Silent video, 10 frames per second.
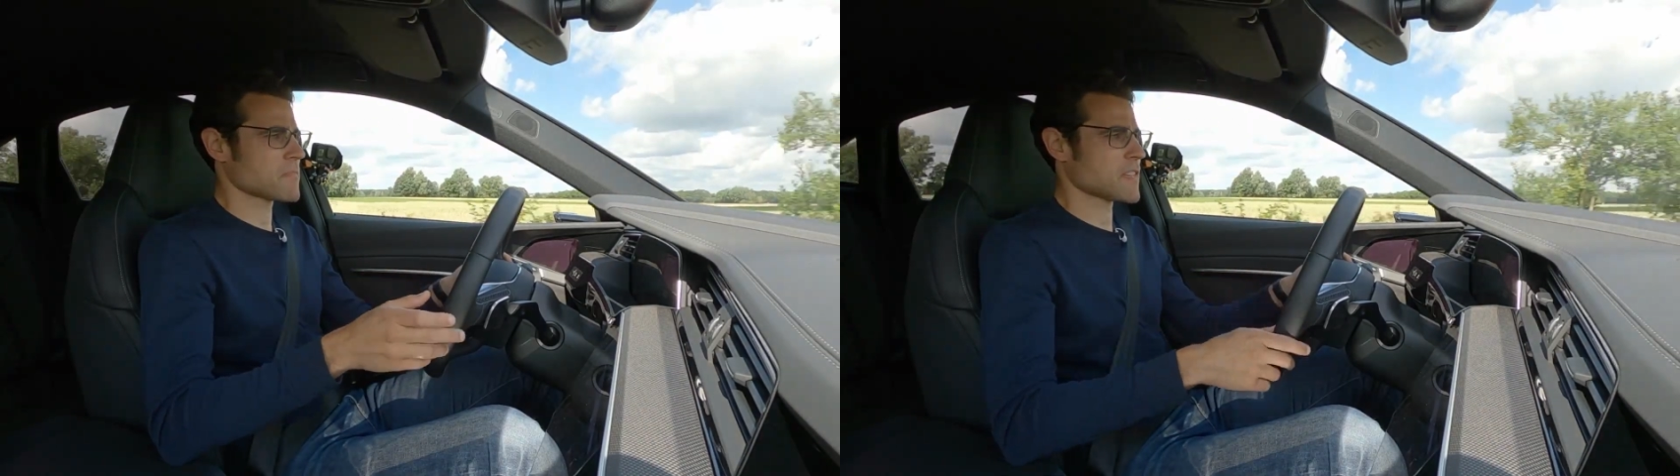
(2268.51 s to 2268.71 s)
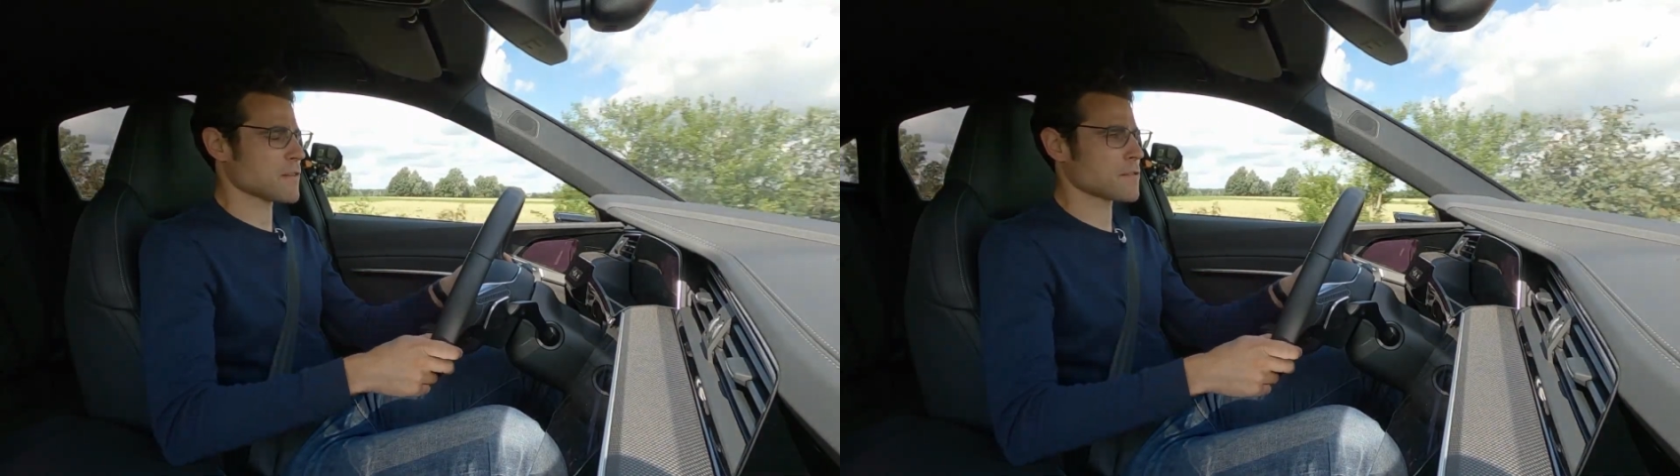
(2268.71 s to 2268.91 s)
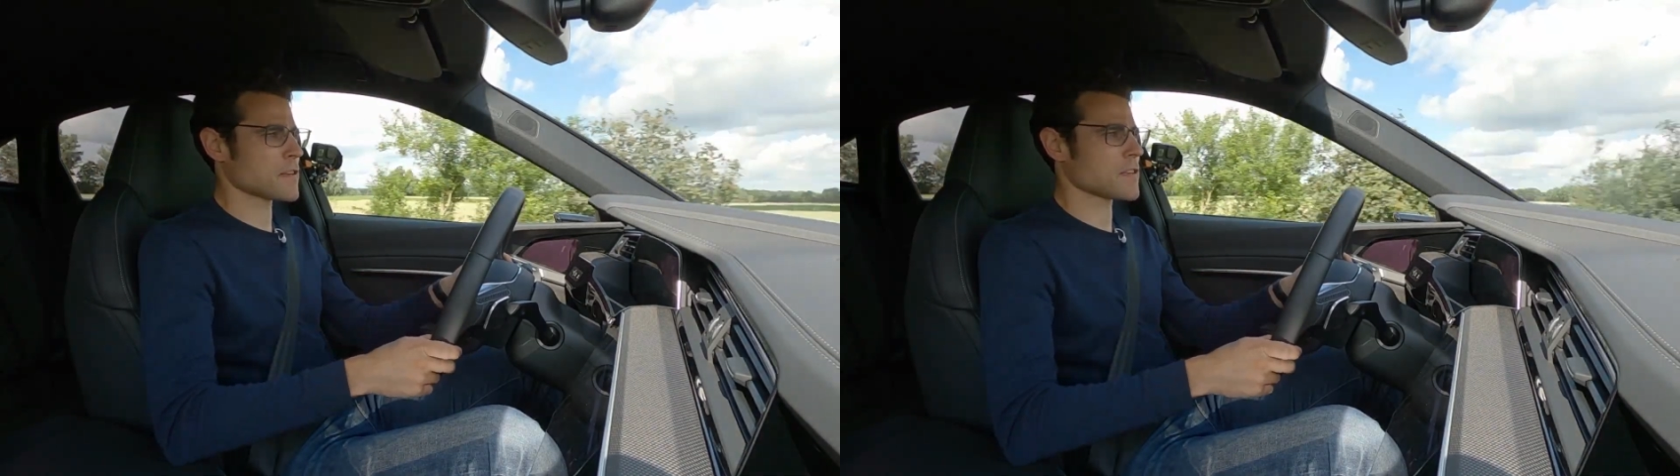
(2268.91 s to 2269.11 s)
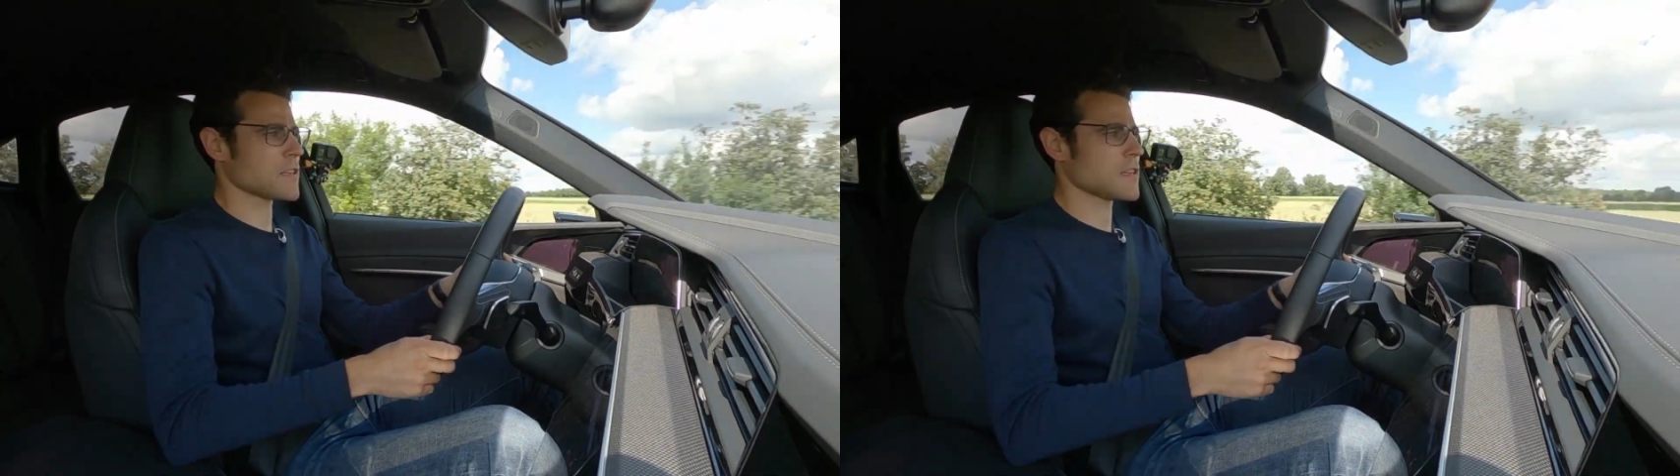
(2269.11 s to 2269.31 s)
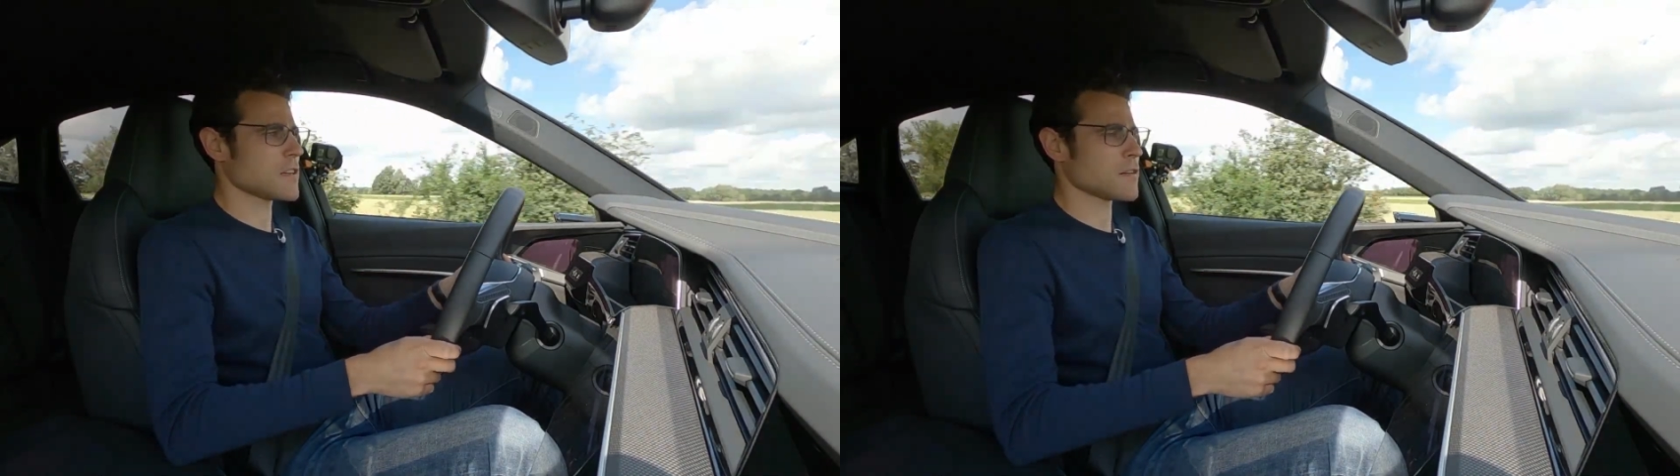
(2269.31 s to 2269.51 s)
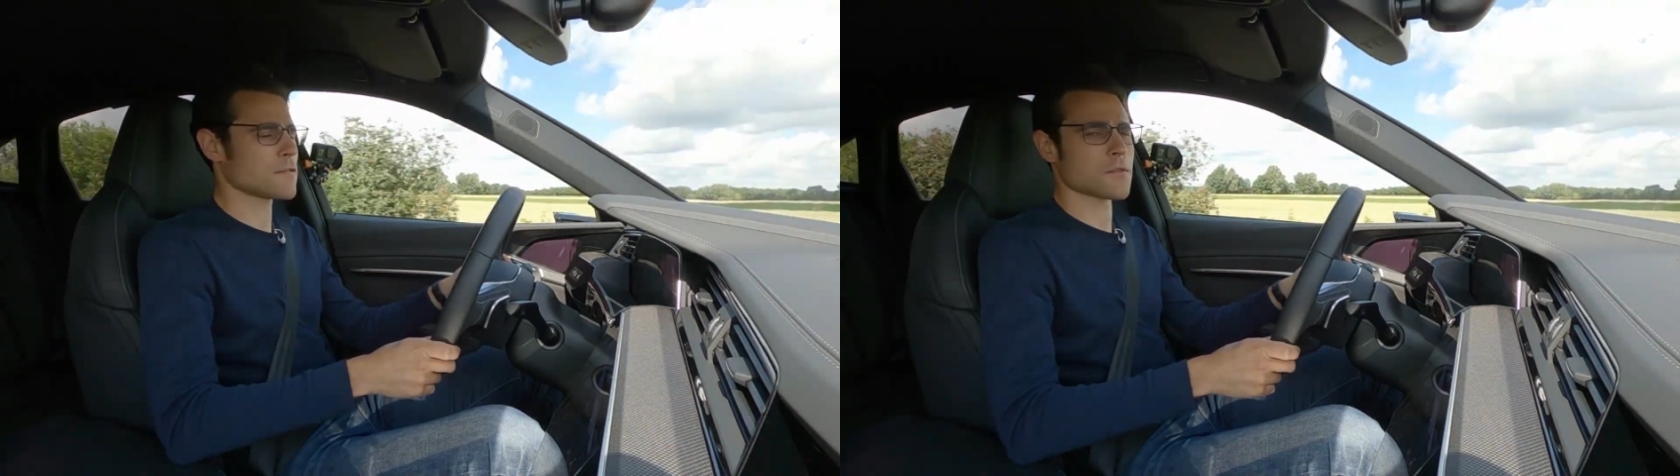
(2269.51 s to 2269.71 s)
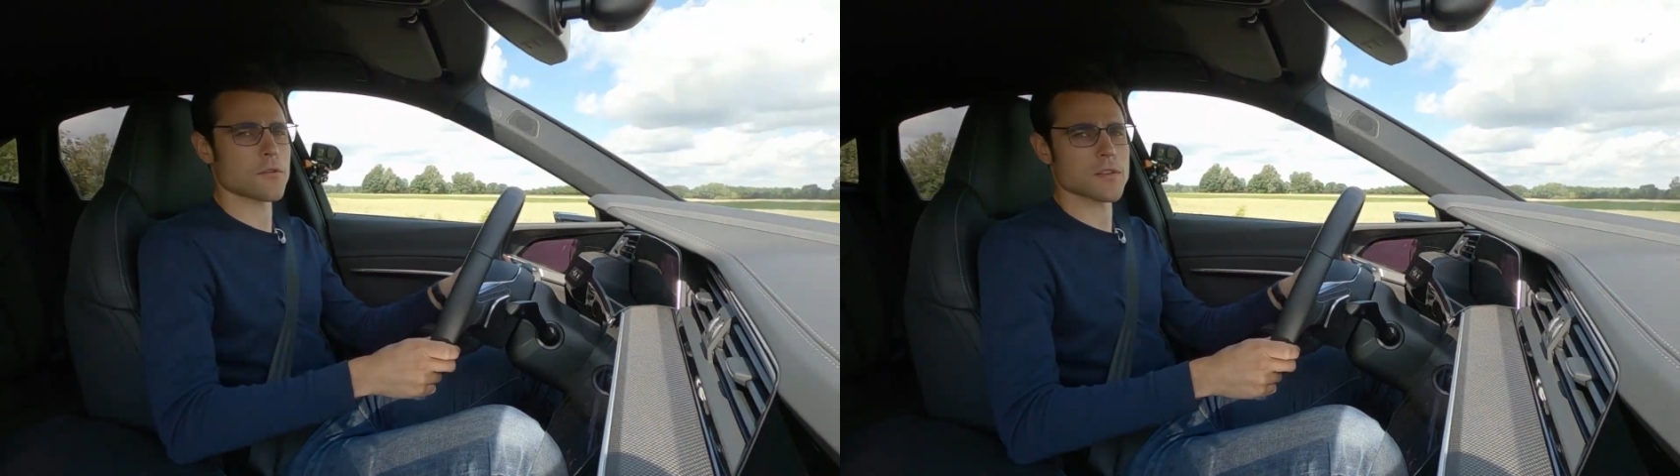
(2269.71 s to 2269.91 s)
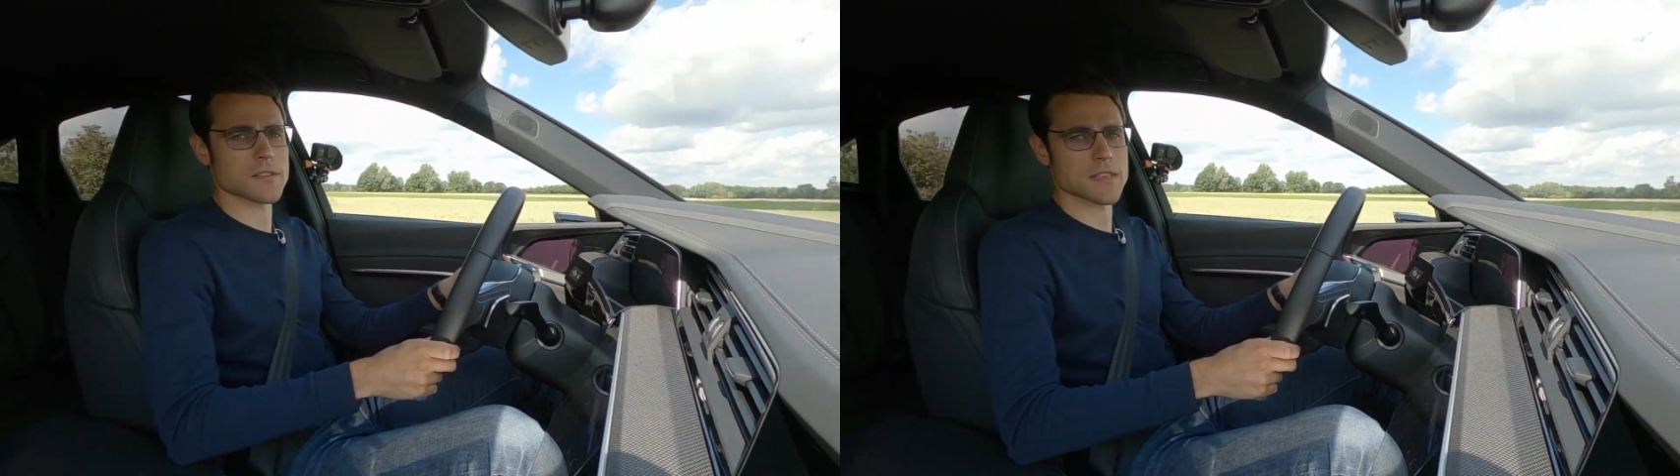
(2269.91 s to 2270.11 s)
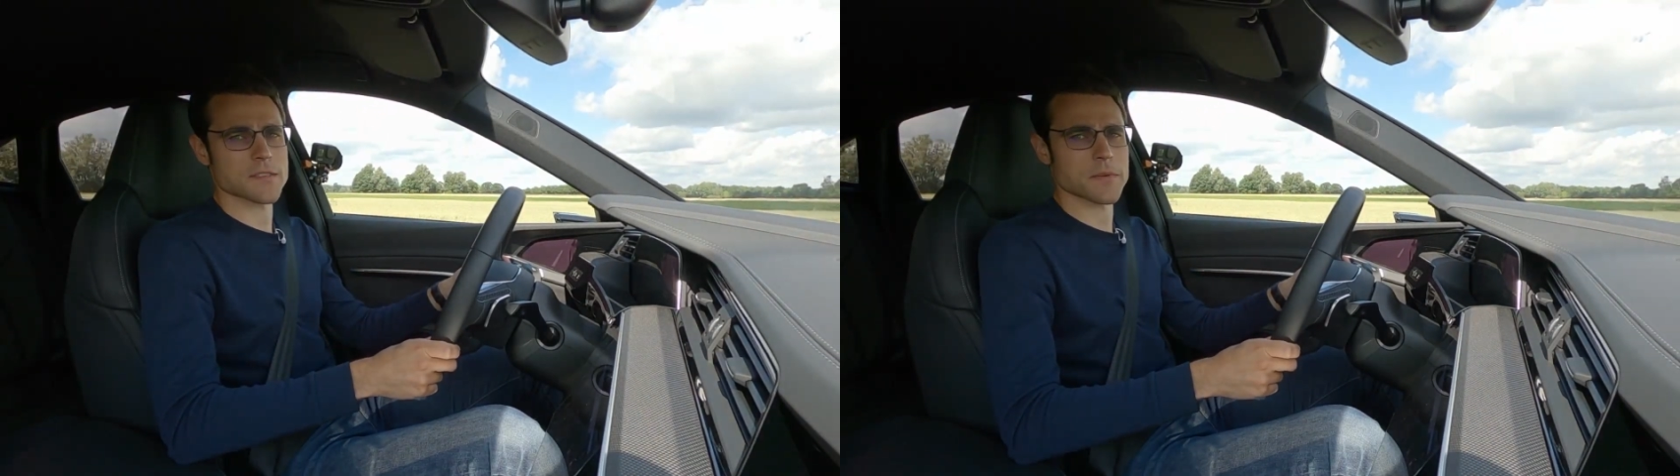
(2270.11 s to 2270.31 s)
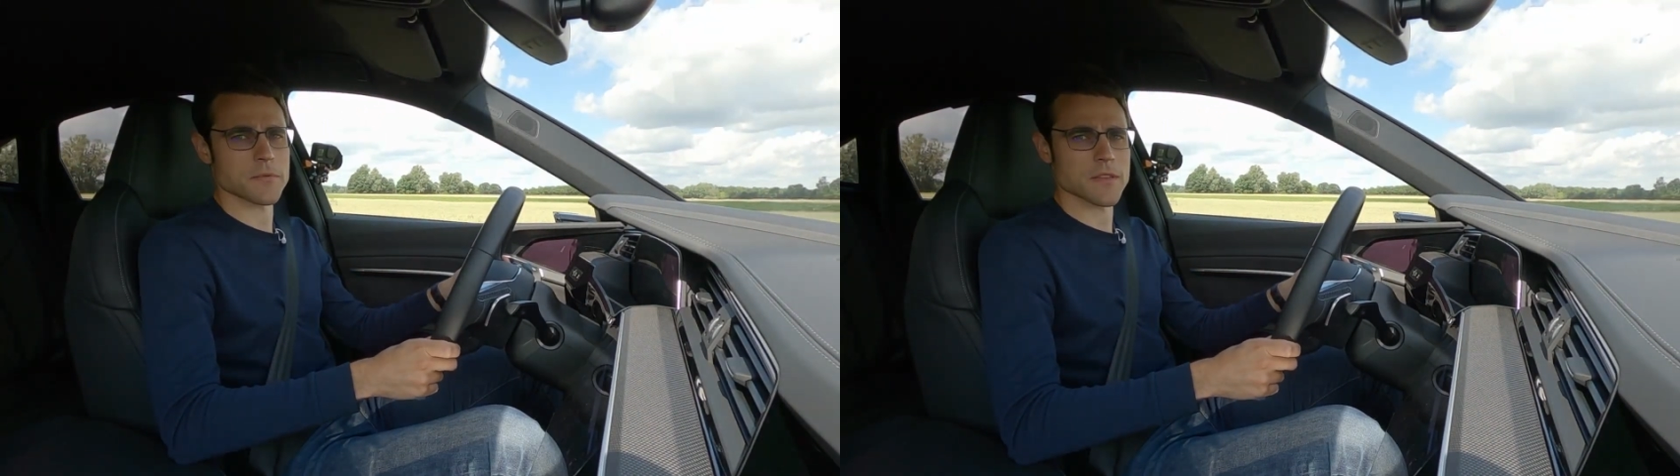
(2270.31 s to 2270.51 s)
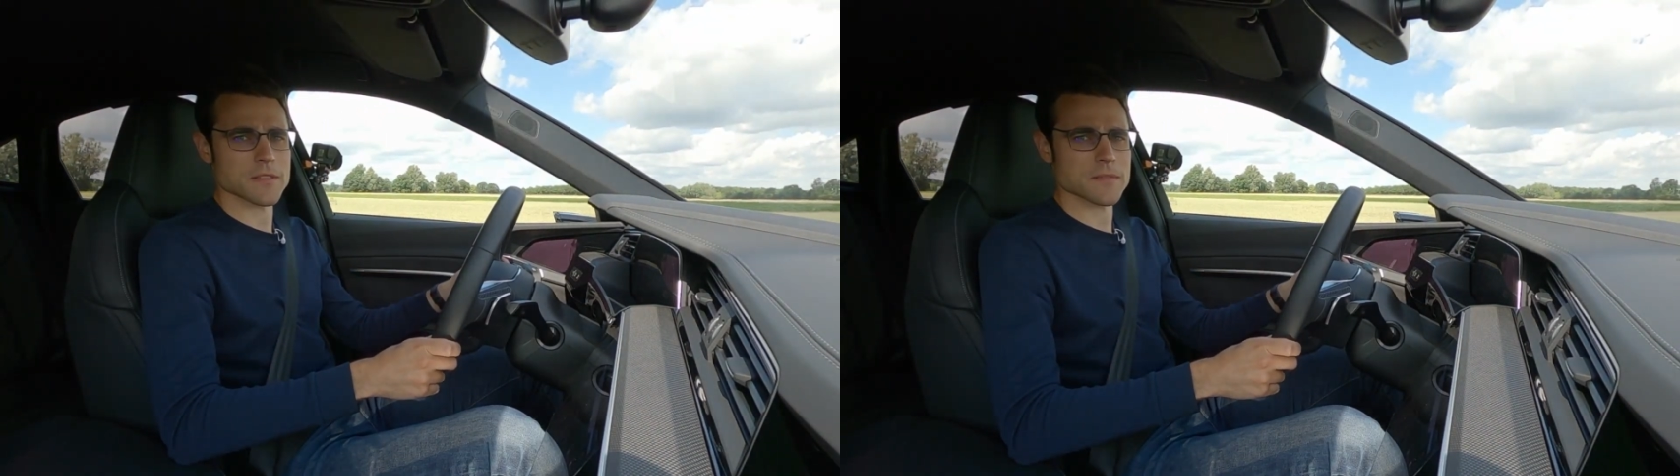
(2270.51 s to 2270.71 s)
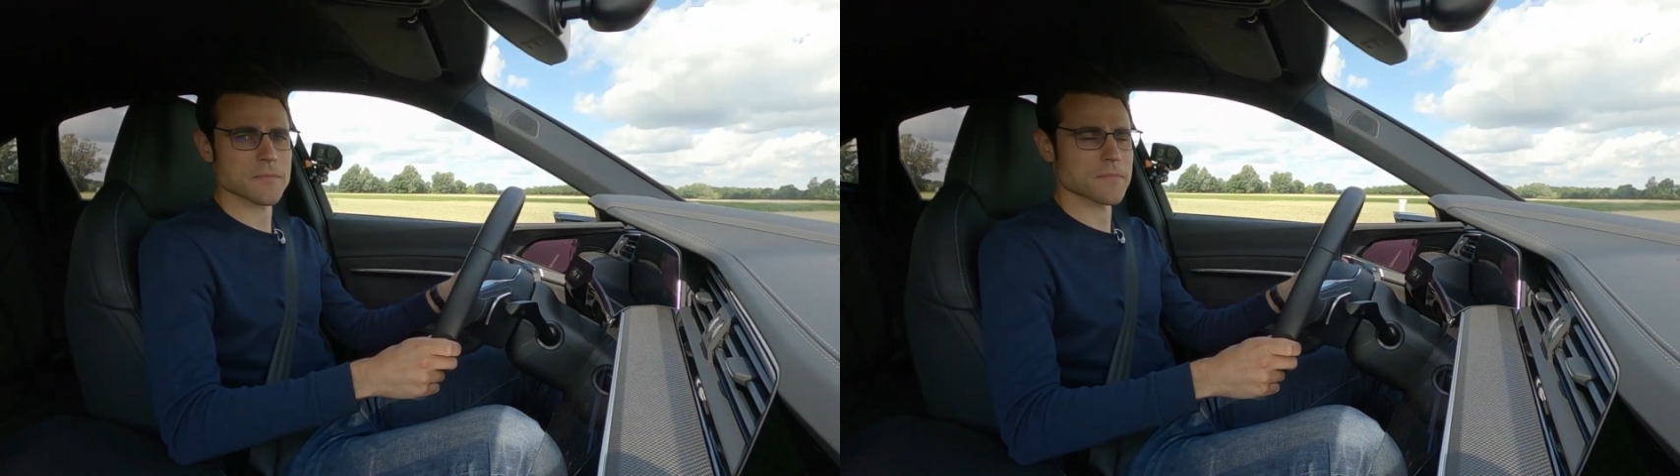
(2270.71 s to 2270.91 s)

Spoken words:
definitely a flawless experience.